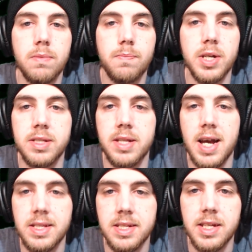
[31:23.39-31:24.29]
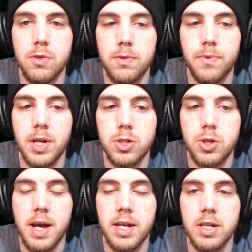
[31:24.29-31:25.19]
but it's not seen on flight
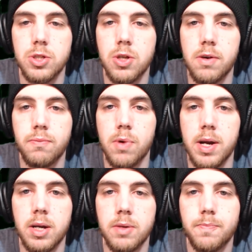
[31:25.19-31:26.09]
tracking software.